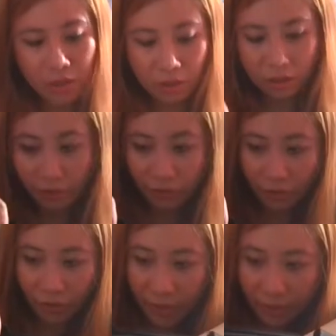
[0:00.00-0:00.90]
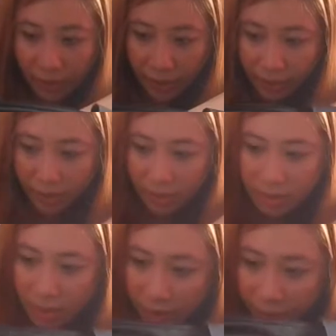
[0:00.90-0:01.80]
look for it again.
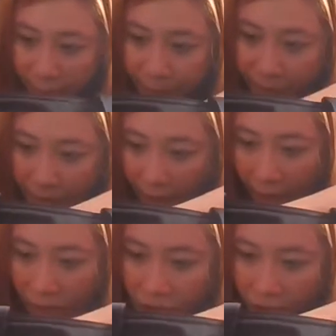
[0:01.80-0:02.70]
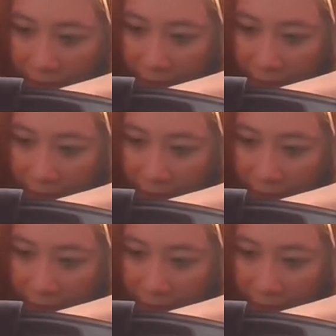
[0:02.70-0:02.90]
It's actually